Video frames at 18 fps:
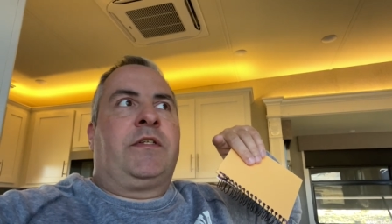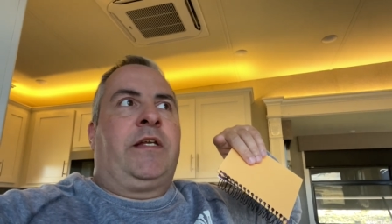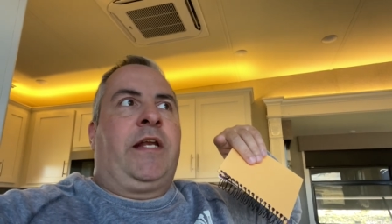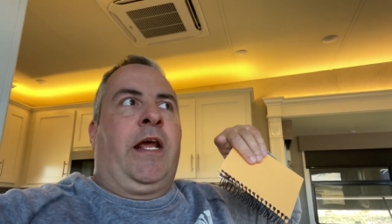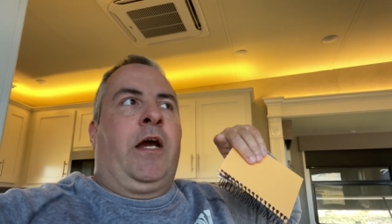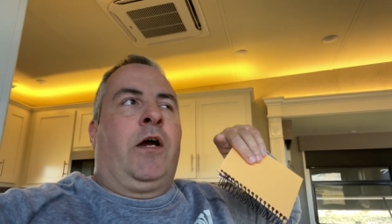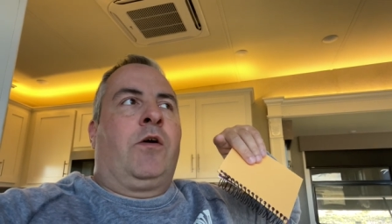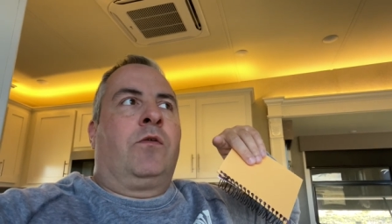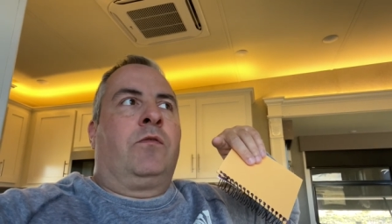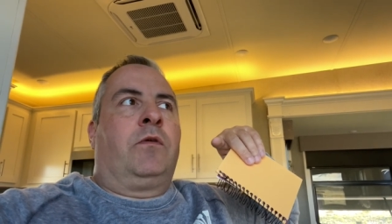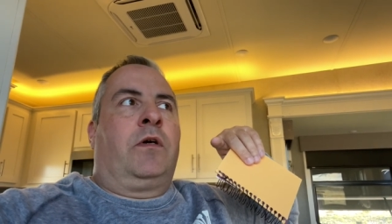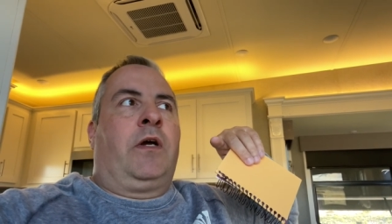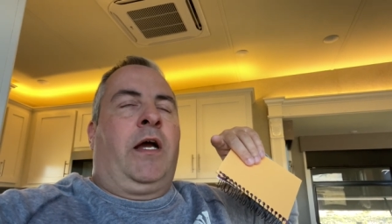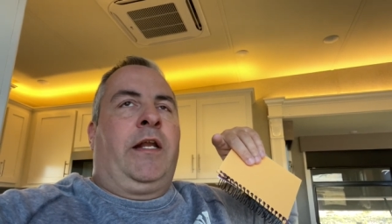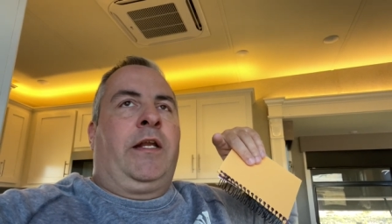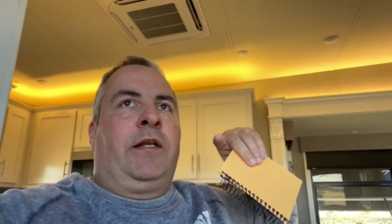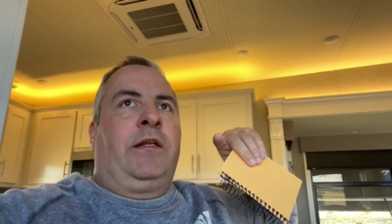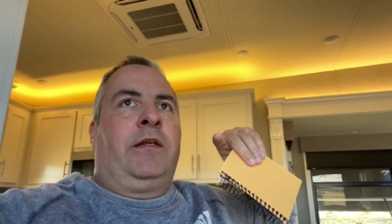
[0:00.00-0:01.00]
Now,
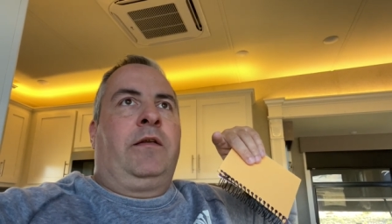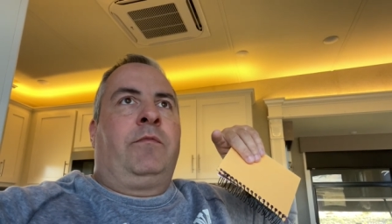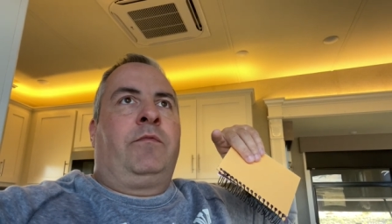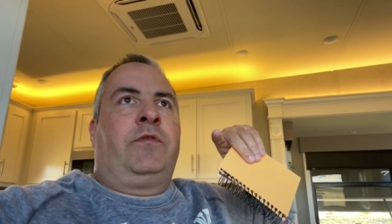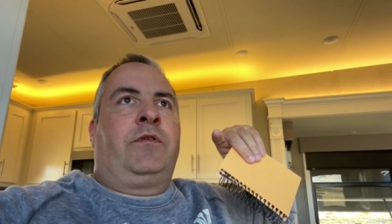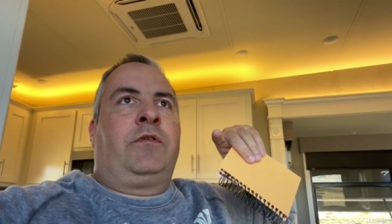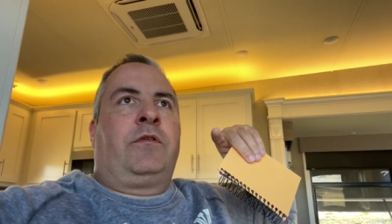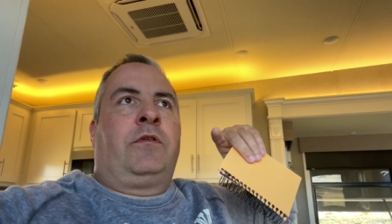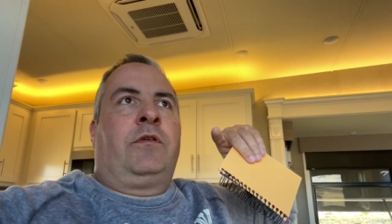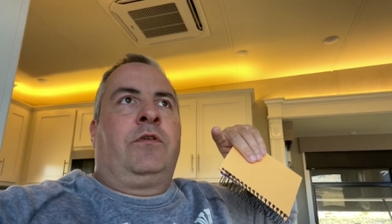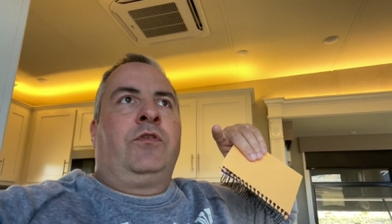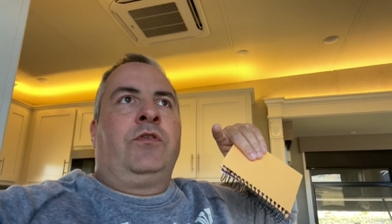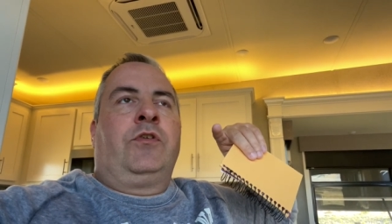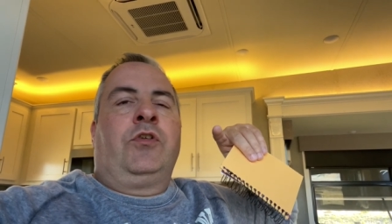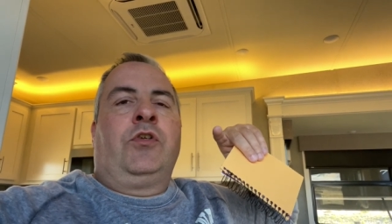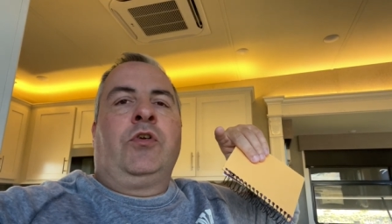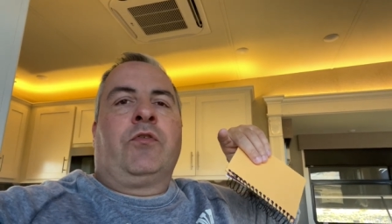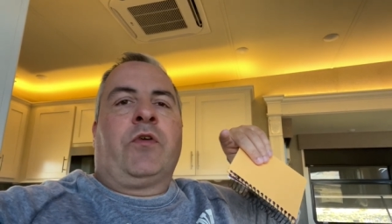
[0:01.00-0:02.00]
I
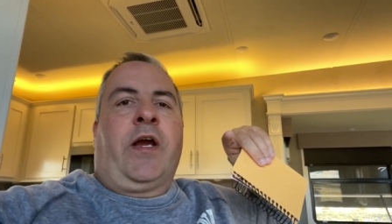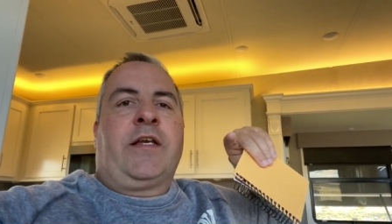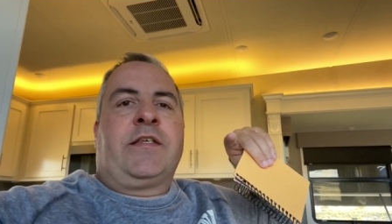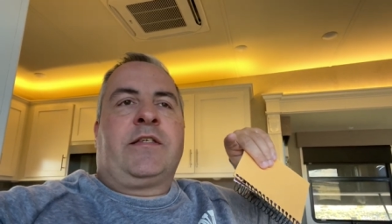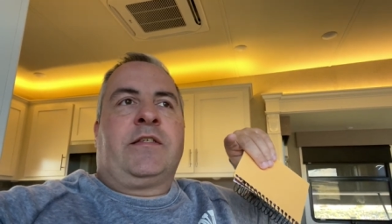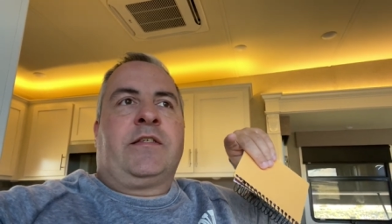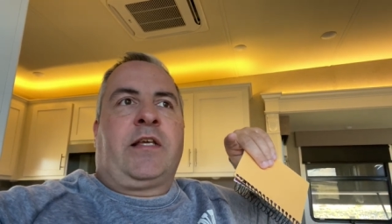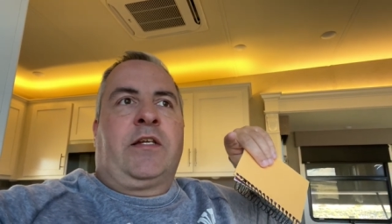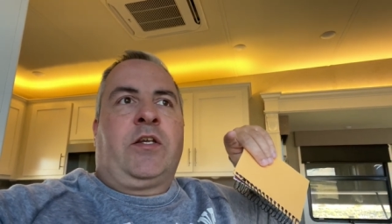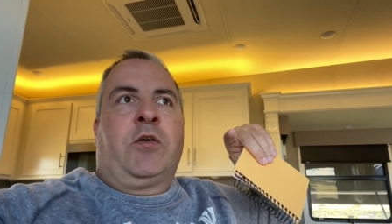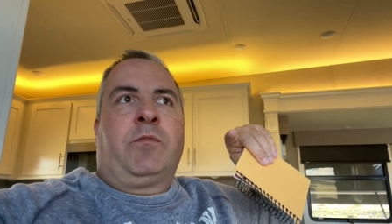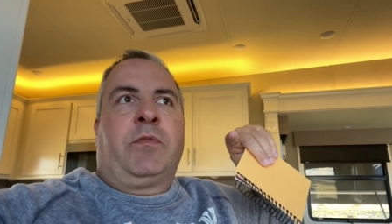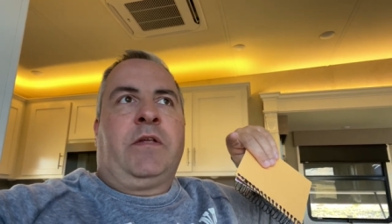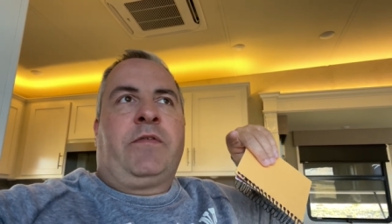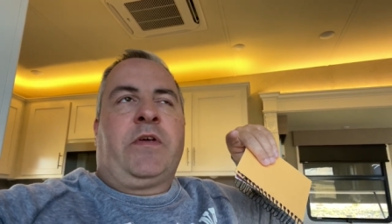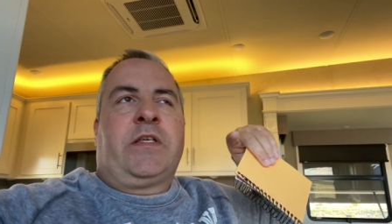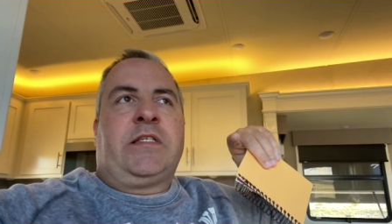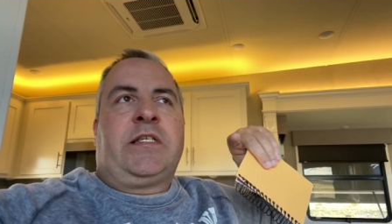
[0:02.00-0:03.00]
New Horizons, I don't
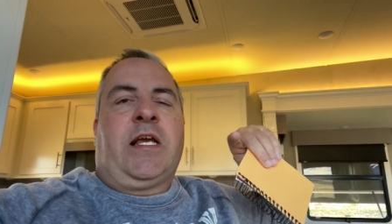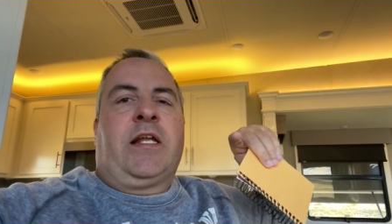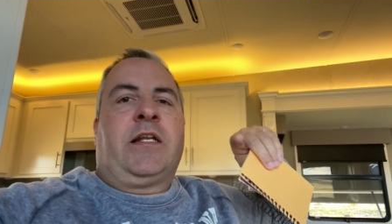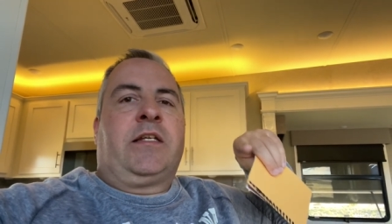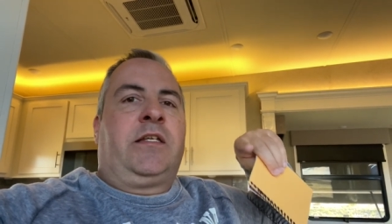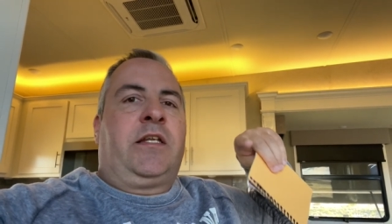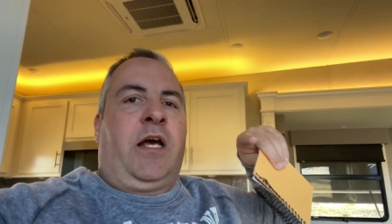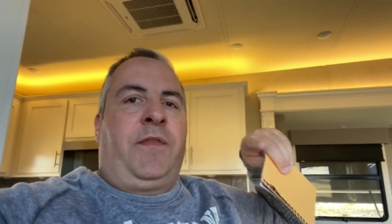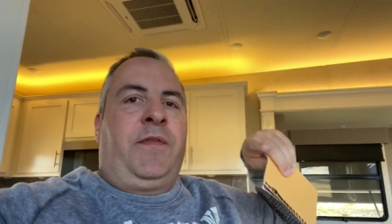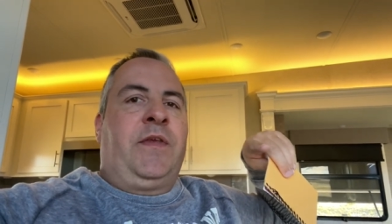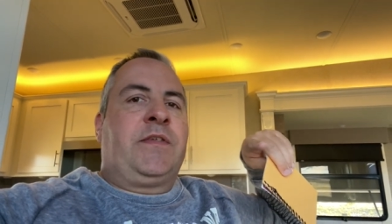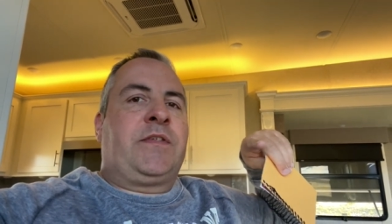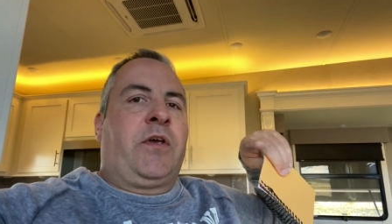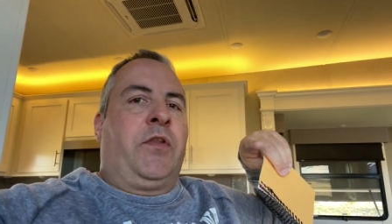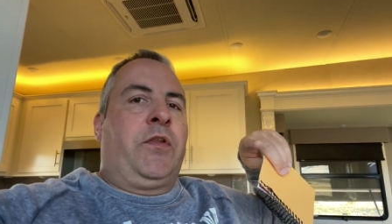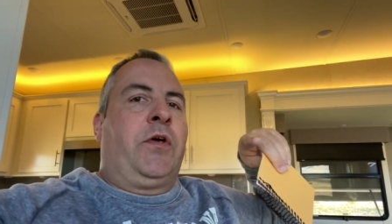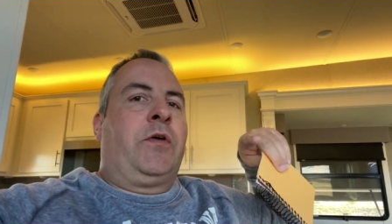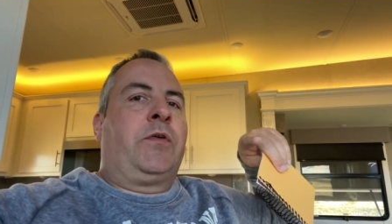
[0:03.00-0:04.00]
believe has yet done this,
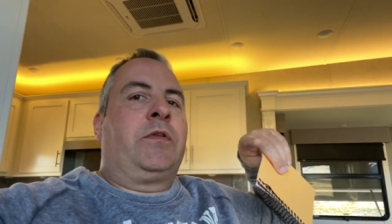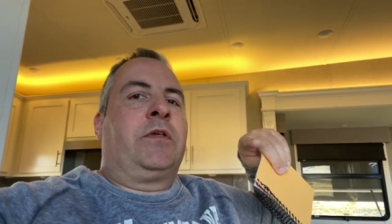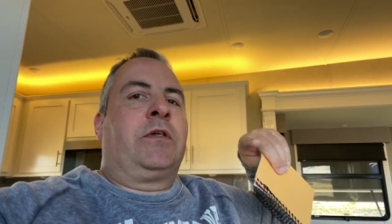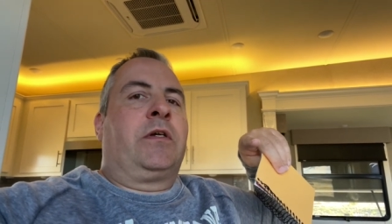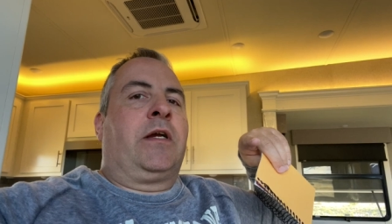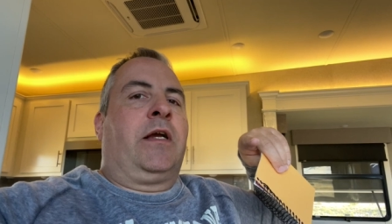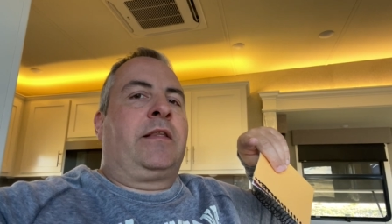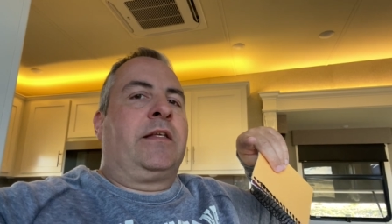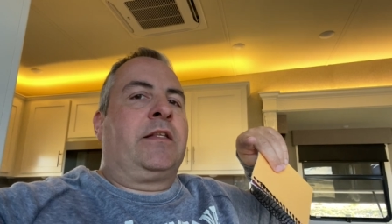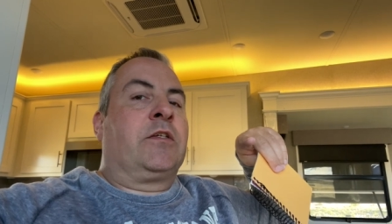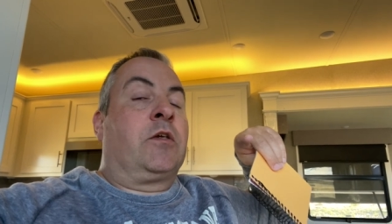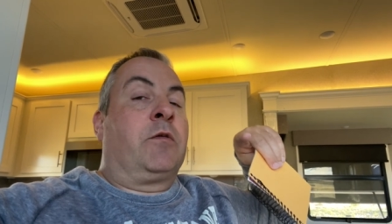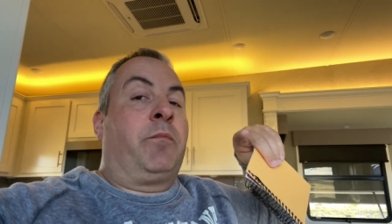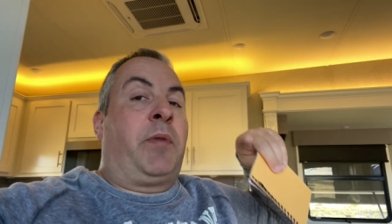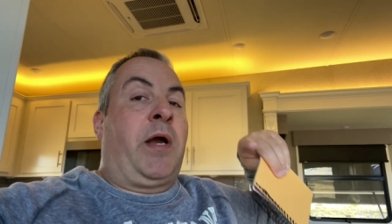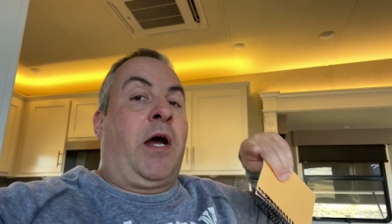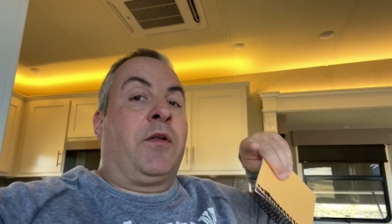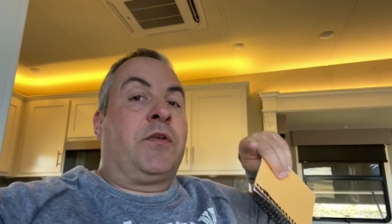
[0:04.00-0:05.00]
although they're, I think they're
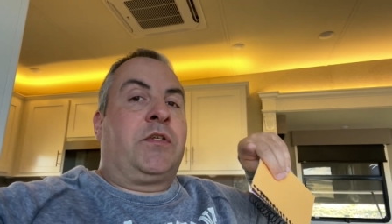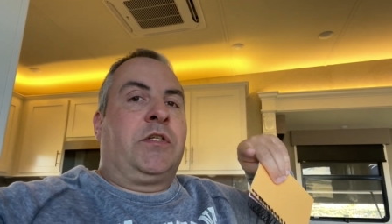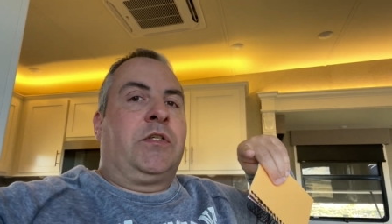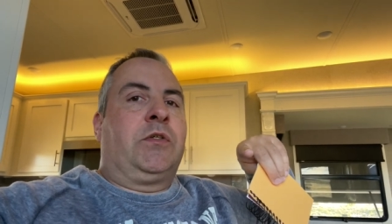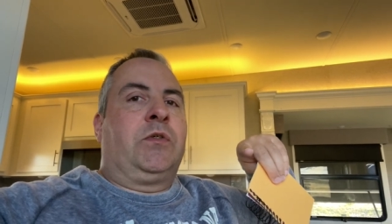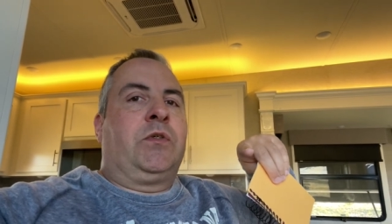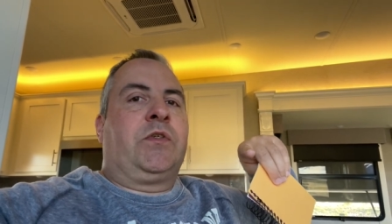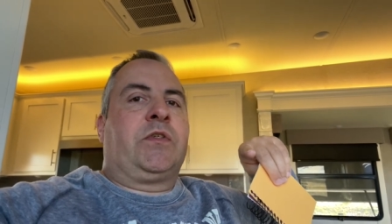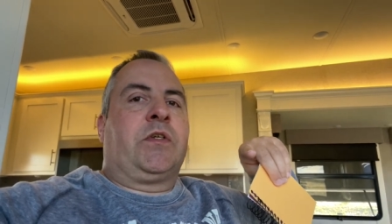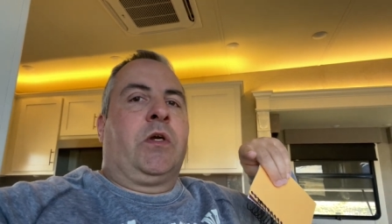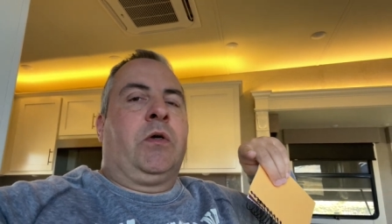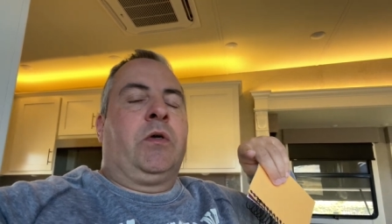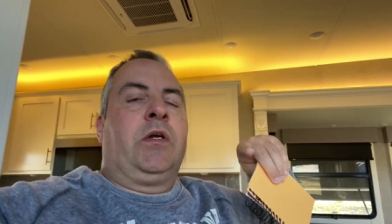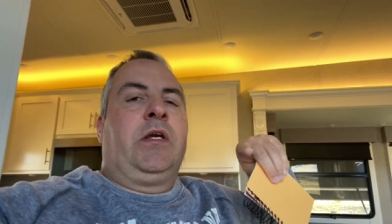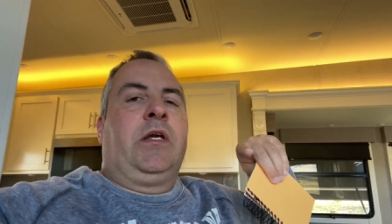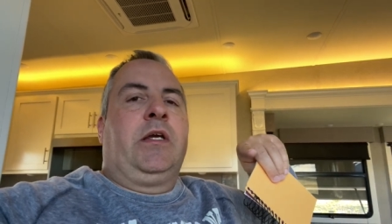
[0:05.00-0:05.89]
about to. So